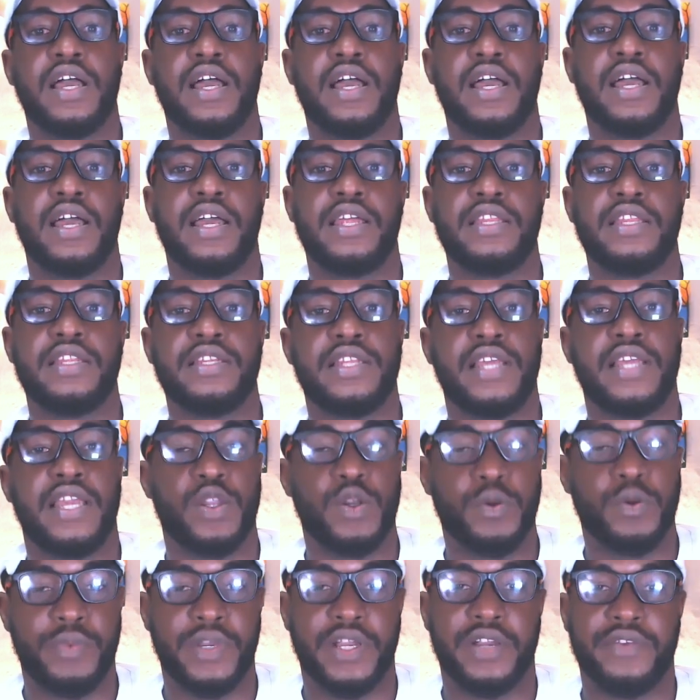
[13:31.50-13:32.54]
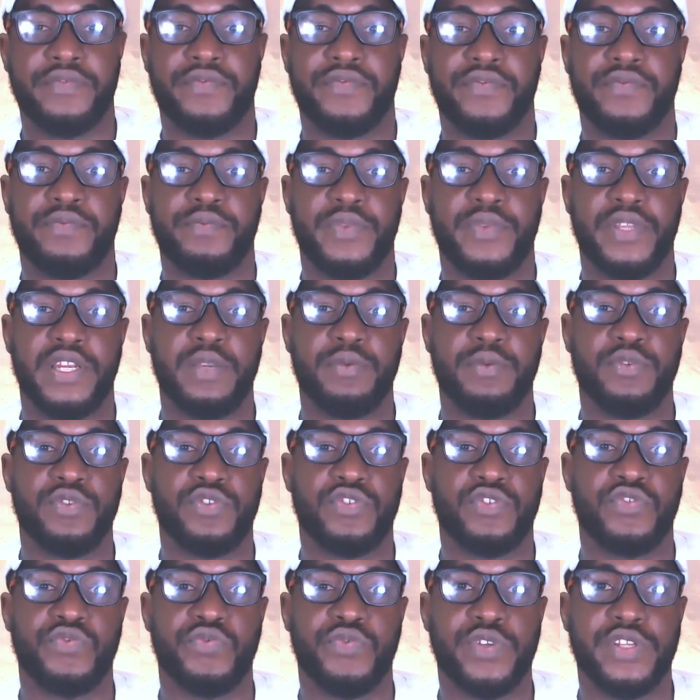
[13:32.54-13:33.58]
And I hope I've been able
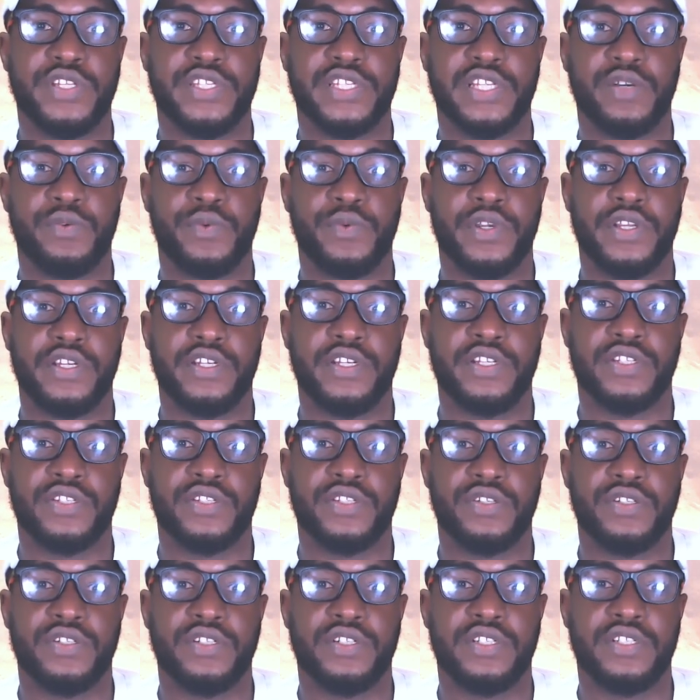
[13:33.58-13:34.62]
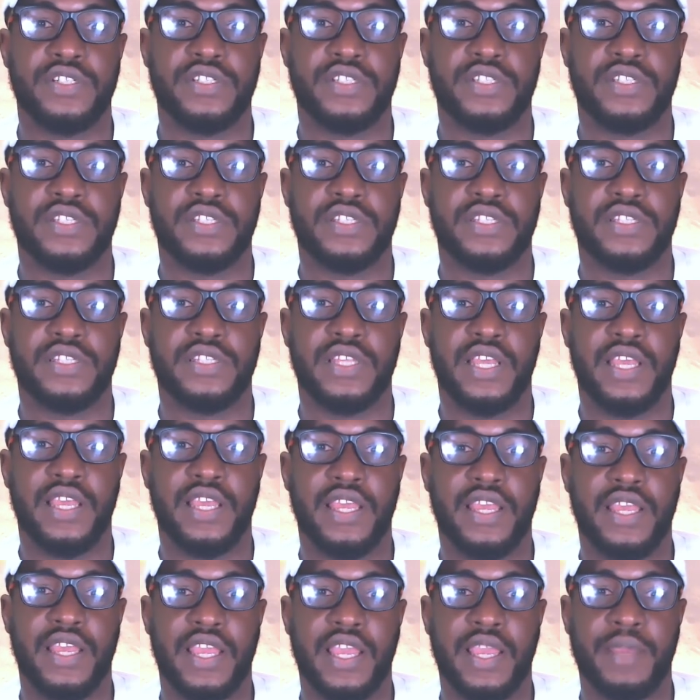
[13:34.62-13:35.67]
to raise awareness on this
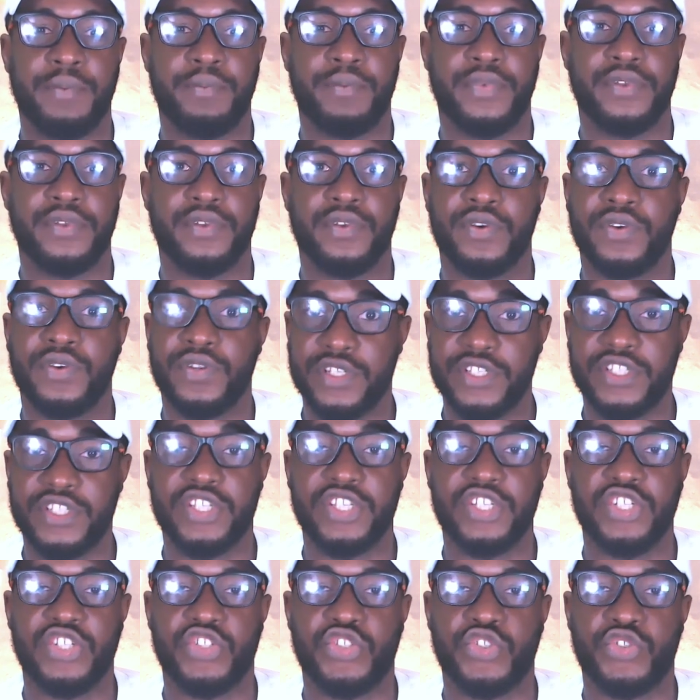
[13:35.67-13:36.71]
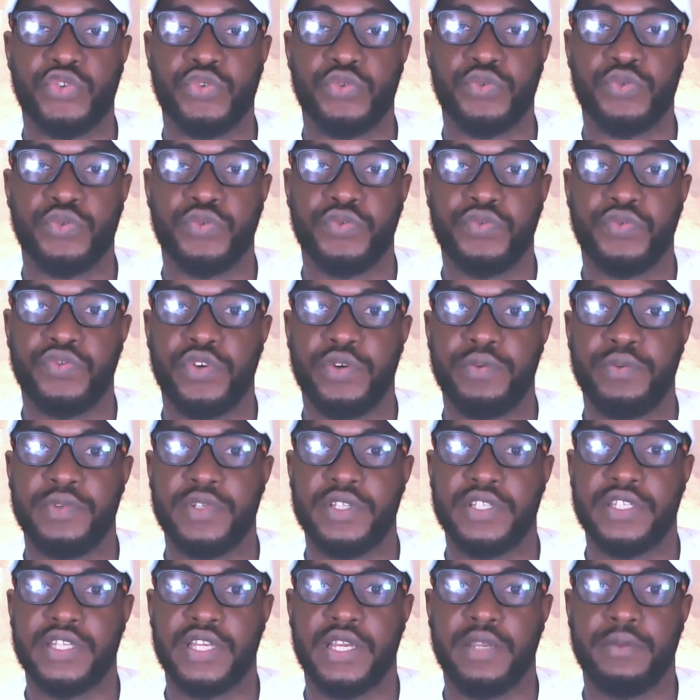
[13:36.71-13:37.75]
issue from
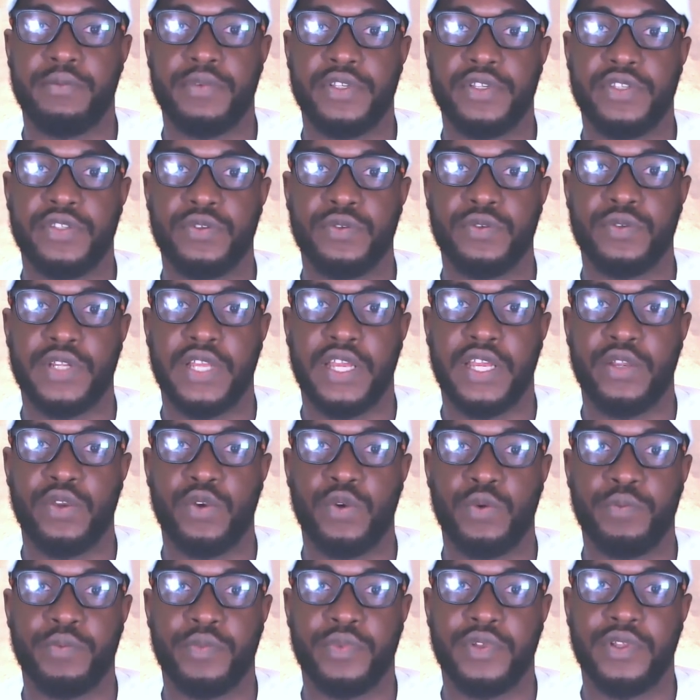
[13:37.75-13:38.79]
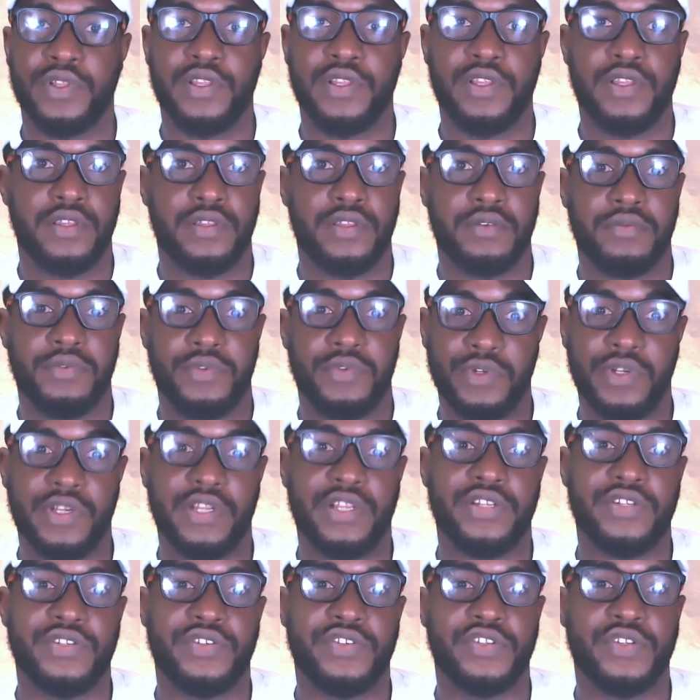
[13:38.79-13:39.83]
this episode. I hope you
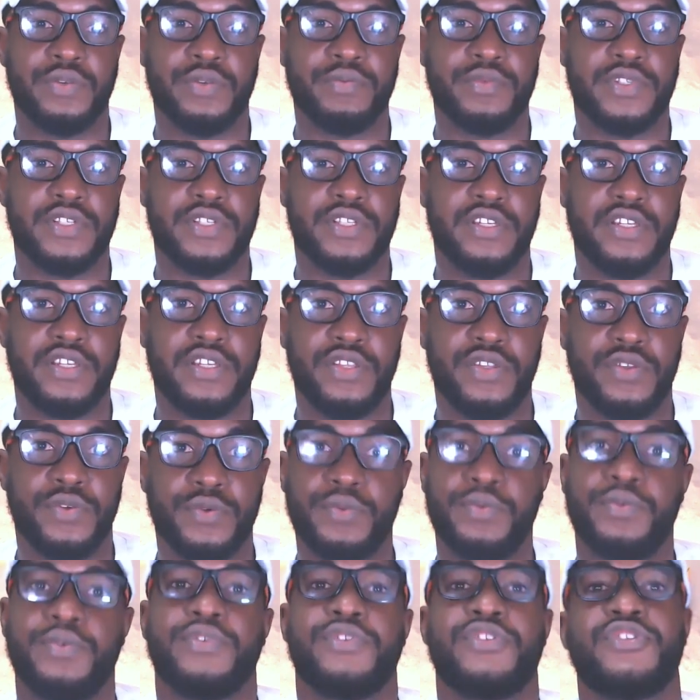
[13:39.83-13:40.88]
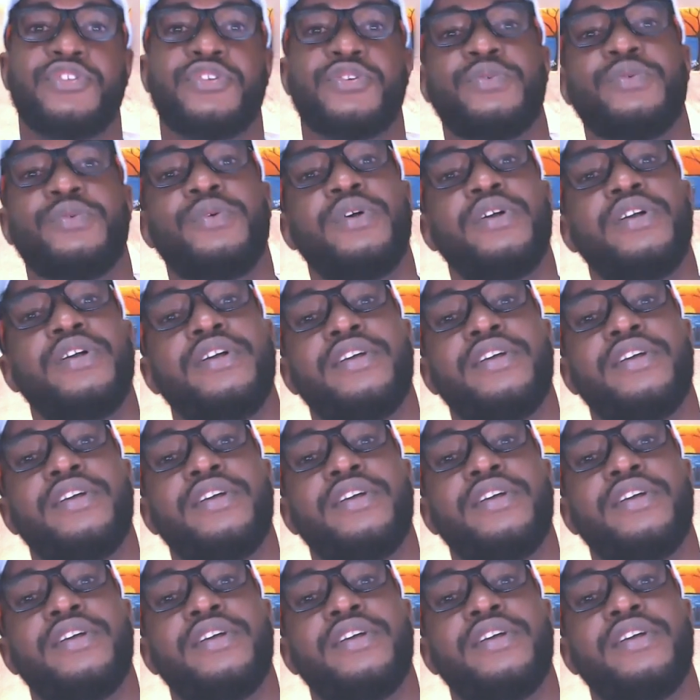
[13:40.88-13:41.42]
learned something new. So